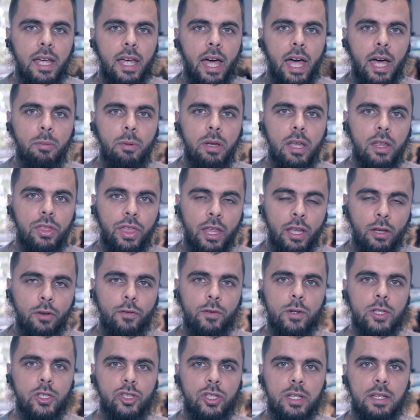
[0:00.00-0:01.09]
Anyway, thank you
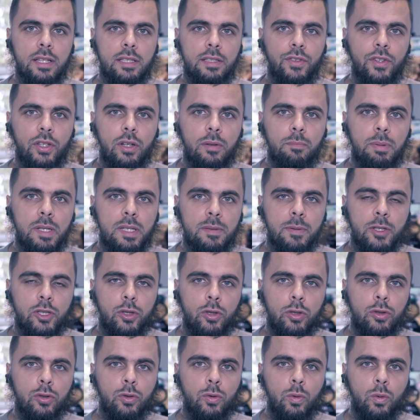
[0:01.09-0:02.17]
for watching this video, and please make
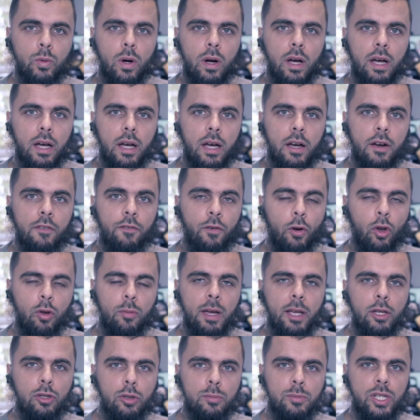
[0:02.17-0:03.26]
sure to follow
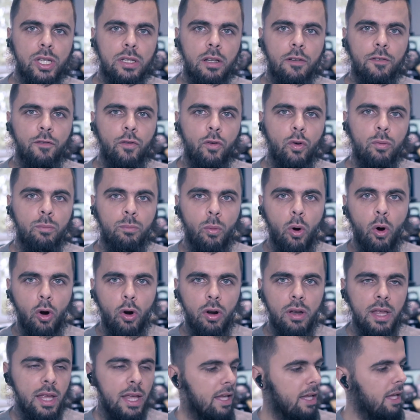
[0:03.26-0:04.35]
my YouTube channel for
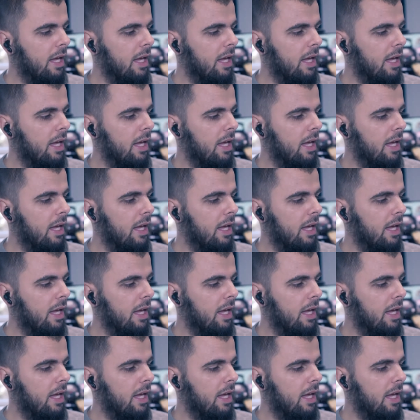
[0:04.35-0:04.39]
more.